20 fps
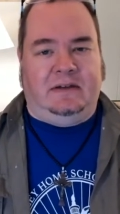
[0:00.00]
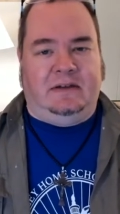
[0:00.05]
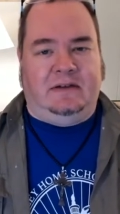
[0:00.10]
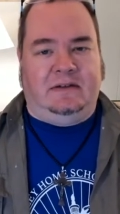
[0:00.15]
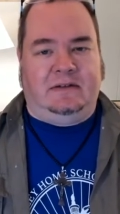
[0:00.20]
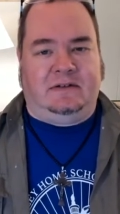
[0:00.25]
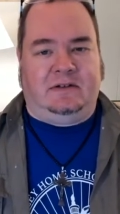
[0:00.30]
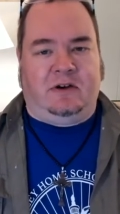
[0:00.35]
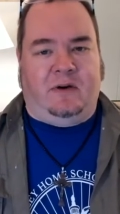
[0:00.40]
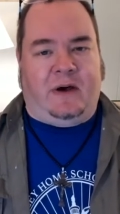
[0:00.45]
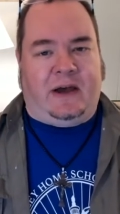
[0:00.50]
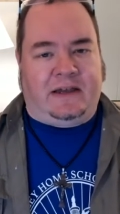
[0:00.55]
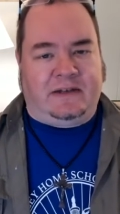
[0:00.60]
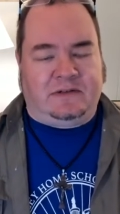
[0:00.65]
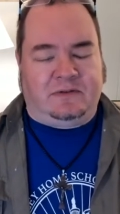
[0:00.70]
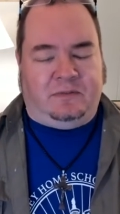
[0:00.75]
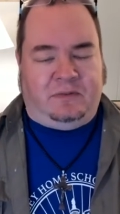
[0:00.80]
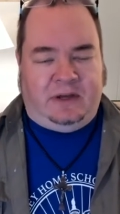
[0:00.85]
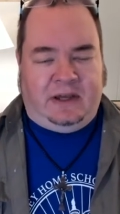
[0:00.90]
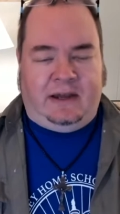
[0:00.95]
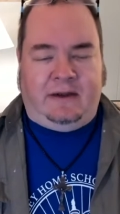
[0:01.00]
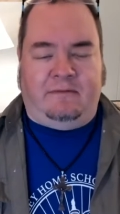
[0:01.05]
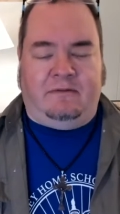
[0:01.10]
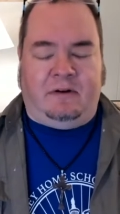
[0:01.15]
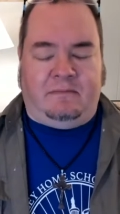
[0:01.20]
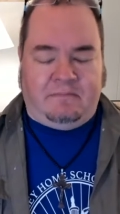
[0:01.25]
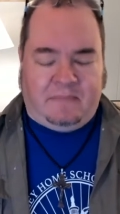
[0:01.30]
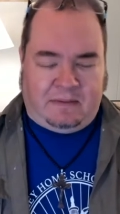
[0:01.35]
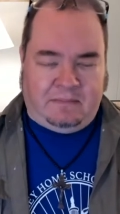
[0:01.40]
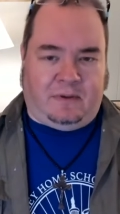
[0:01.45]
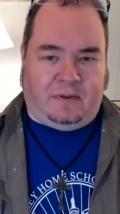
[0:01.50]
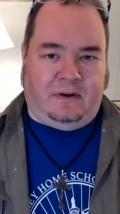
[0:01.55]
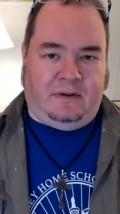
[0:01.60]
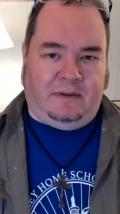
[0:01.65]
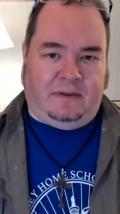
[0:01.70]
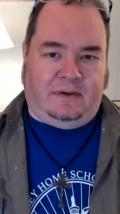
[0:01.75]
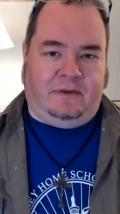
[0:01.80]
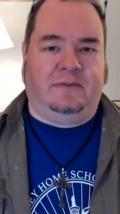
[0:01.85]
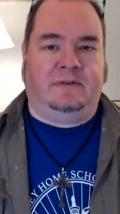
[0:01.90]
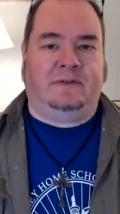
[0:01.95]
So, as we remember
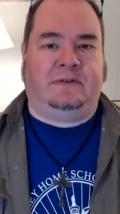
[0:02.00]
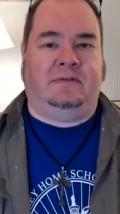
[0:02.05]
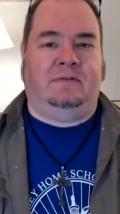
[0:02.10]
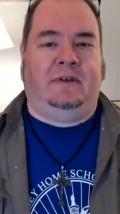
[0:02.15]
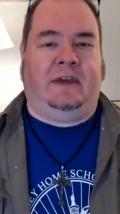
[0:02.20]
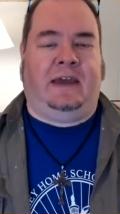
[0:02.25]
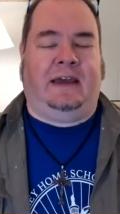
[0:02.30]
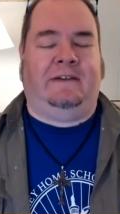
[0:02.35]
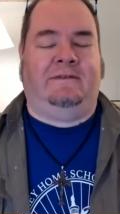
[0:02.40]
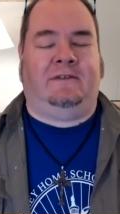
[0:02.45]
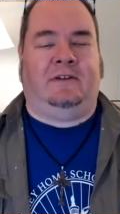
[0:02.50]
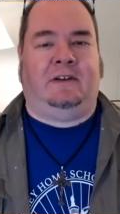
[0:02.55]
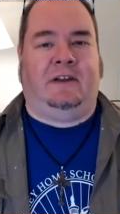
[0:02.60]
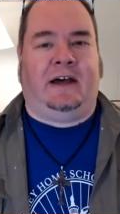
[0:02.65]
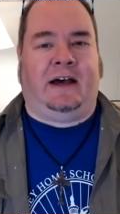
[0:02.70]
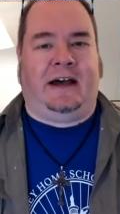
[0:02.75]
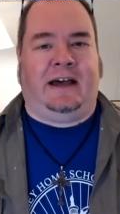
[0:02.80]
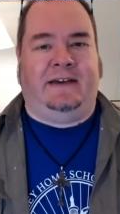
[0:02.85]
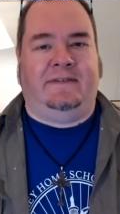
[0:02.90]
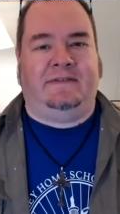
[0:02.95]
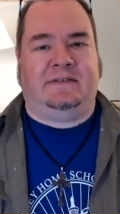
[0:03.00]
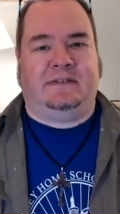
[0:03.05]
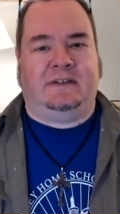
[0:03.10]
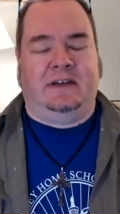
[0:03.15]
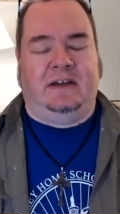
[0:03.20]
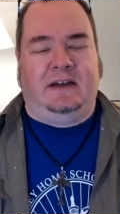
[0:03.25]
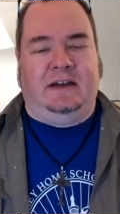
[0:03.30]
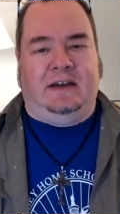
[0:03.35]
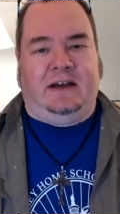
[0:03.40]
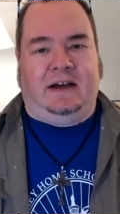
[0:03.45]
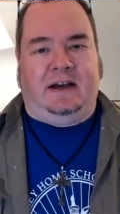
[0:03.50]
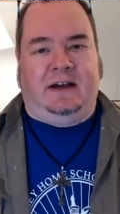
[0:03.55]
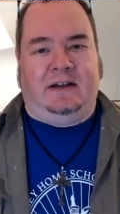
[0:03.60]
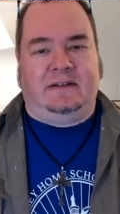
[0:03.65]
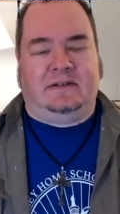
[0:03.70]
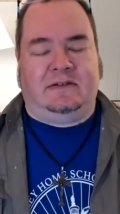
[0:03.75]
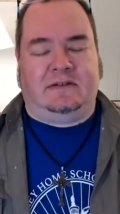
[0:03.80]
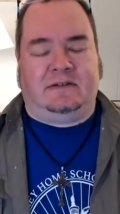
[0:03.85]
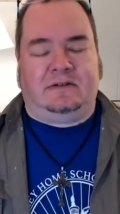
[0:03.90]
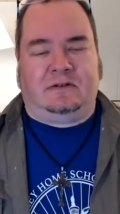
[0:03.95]
those who gave their lives uh,
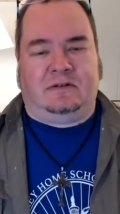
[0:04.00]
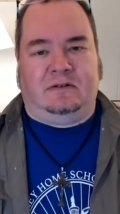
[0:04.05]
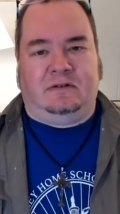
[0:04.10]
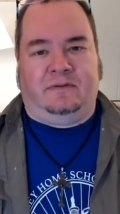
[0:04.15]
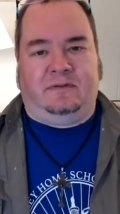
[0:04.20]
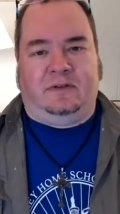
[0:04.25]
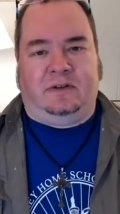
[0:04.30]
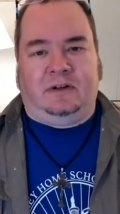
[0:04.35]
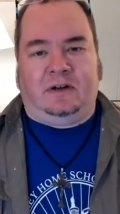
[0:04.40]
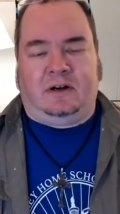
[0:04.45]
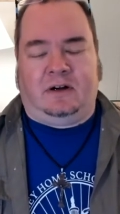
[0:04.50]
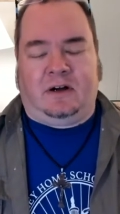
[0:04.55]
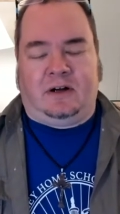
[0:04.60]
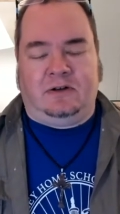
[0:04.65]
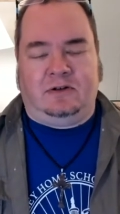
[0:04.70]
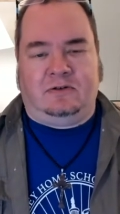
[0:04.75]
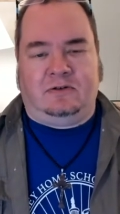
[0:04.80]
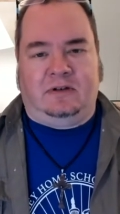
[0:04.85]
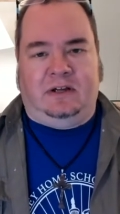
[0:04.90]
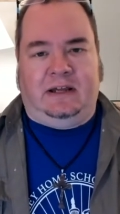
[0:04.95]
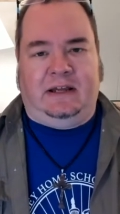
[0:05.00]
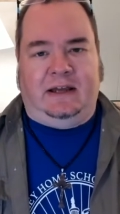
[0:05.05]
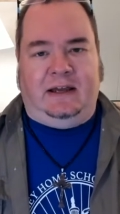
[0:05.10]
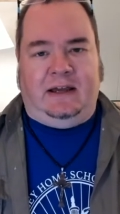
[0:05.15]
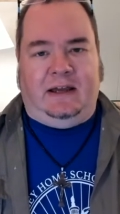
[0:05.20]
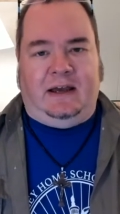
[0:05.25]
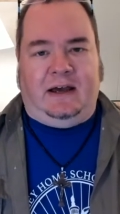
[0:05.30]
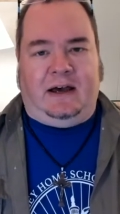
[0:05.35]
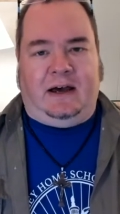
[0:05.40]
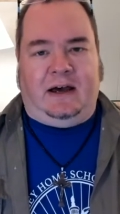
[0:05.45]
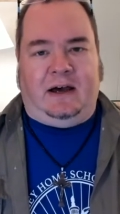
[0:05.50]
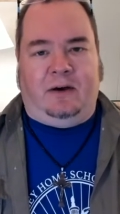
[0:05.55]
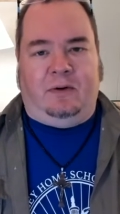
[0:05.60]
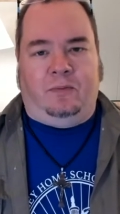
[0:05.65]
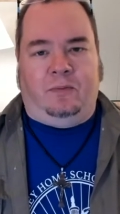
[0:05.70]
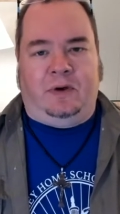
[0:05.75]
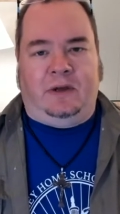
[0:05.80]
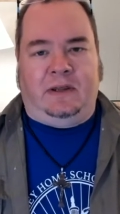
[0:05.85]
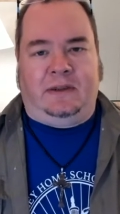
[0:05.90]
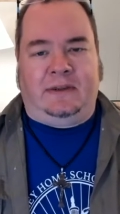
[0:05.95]
to serve their country, uh,
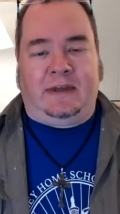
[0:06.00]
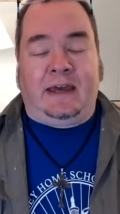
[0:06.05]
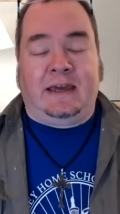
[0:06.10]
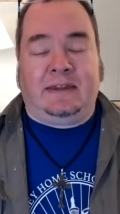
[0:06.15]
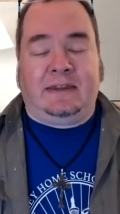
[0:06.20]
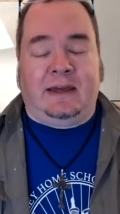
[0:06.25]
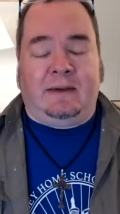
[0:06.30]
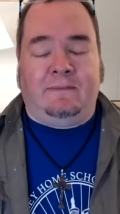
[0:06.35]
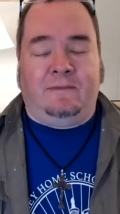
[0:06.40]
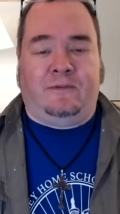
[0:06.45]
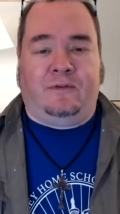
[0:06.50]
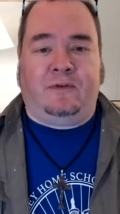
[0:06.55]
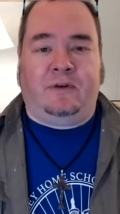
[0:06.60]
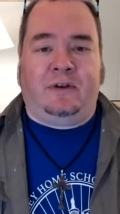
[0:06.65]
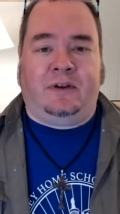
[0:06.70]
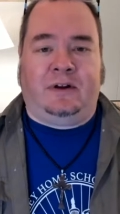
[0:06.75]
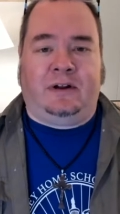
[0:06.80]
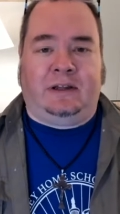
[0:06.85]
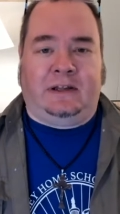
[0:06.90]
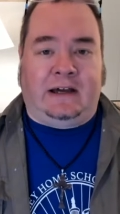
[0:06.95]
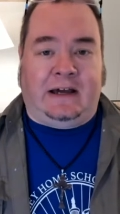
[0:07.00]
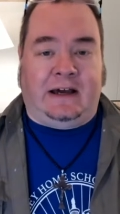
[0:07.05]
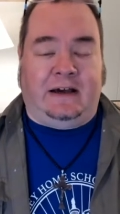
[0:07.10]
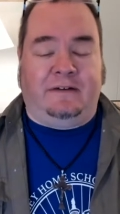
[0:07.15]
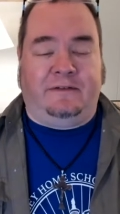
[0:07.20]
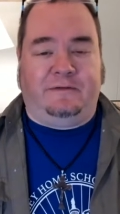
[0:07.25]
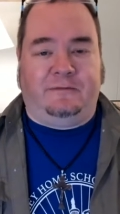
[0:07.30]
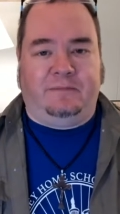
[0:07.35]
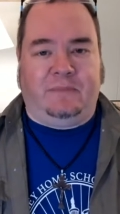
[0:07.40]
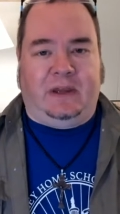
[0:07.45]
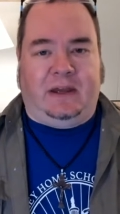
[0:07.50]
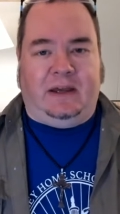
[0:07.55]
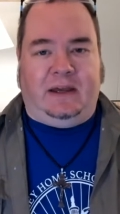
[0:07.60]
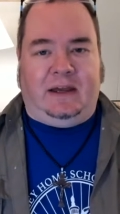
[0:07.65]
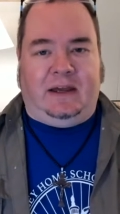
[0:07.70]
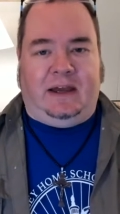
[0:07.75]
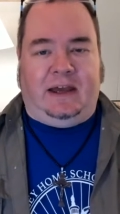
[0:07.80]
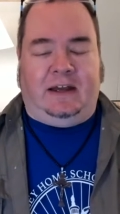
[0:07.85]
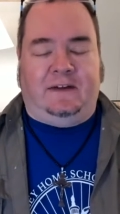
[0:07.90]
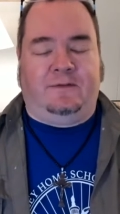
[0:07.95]
we thank them for their love
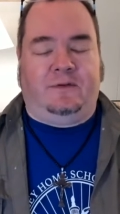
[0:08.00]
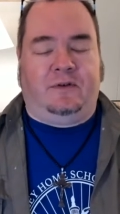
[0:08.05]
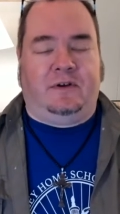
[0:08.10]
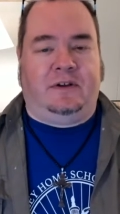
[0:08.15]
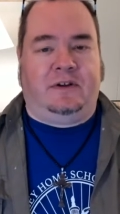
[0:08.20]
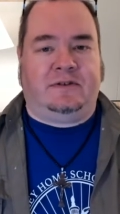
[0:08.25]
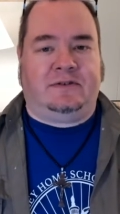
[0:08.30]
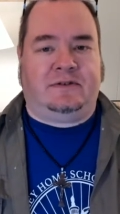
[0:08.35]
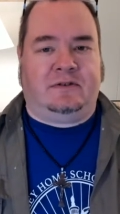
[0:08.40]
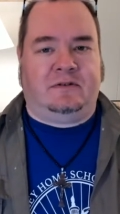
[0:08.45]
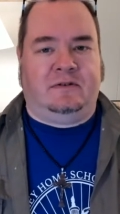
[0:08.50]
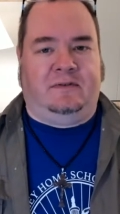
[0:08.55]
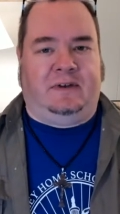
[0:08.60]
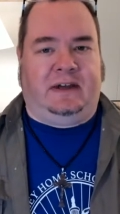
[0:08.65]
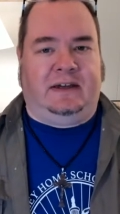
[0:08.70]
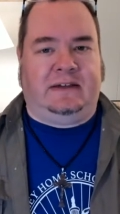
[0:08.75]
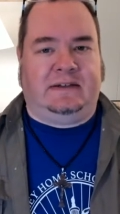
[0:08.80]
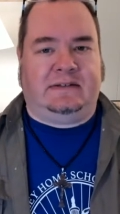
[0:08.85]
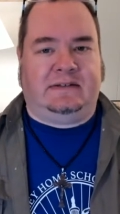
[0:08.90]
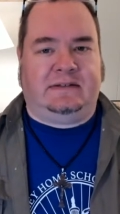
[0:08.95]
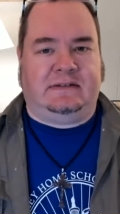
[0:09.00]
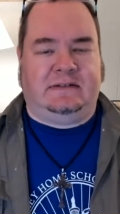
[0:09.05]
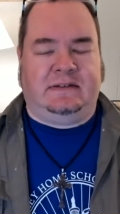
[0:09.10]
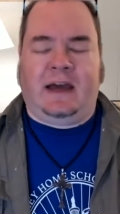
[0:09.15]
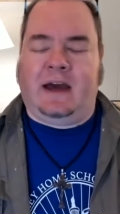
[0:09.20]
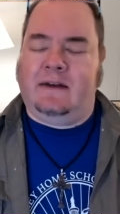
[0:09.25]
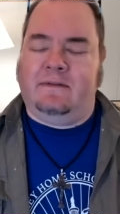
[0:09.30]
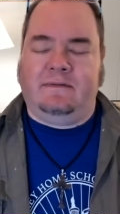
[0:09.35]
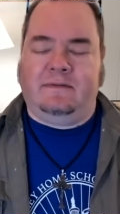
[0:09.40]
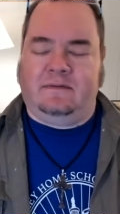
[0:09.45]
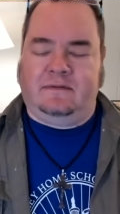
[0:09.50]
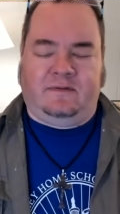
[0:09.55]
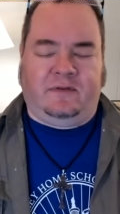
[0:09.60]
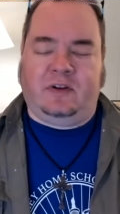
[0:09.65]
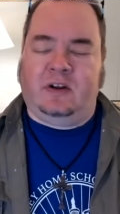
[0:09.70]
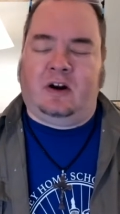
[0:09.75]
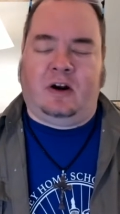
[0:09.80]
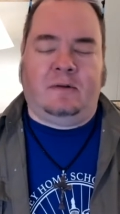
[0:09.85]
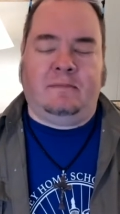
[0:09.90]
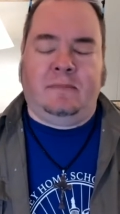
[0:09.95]
and for their service, not for
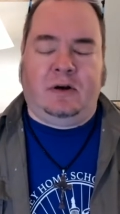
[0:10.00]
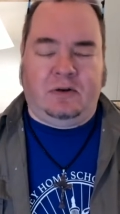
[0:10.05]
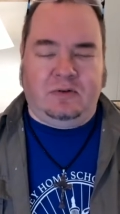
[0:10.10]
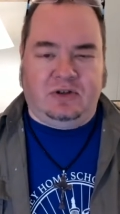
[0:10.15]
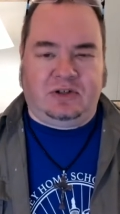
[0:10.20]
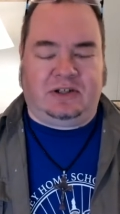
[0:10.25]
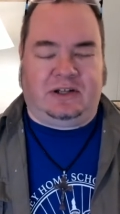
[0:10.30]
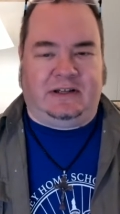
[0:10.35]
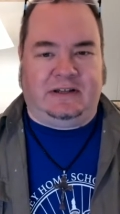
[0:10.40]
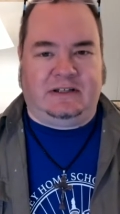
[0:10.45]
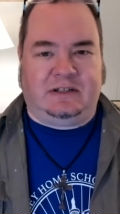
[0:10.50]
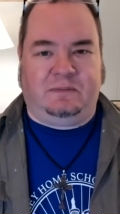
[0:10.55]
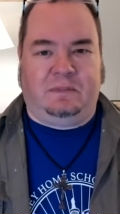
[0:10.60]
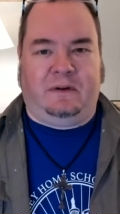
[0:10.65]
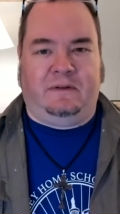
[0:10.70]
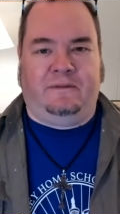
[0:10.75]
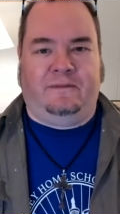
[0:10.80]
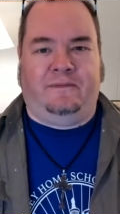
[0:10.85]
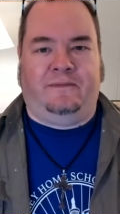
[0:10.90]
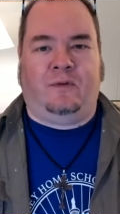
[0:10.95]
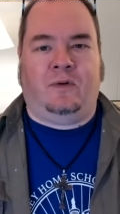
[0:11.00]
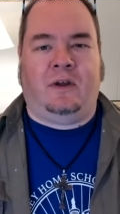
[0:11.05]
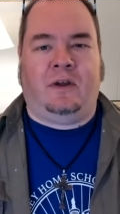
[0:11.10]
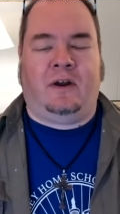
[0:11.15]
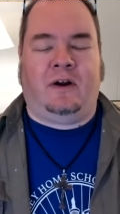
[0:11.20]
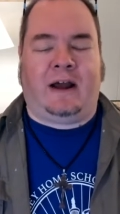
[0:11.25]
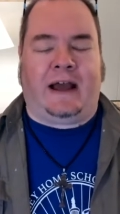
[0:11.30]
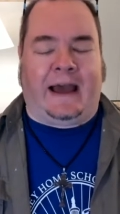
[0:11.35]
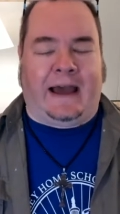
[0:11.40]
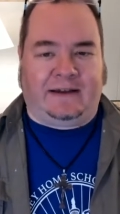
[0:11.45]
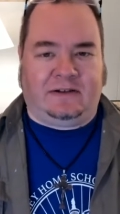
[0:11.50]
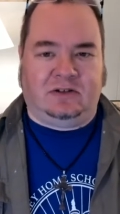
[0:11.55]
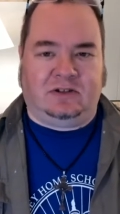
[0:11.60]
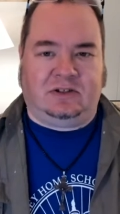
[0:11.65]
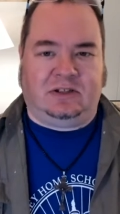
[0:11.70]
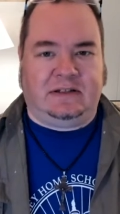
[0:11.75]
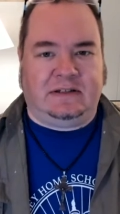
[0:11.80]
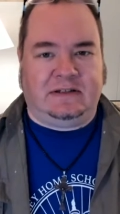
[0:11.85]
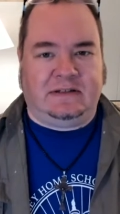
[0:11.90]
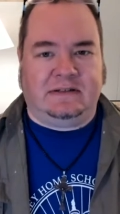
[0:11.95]
their emotions, but for their
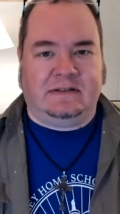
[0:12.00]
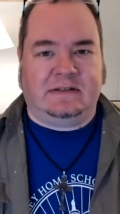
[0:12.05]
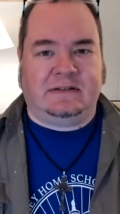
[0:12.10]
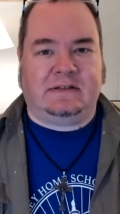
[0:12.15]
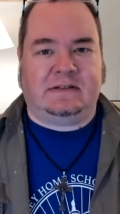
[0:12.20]
actions.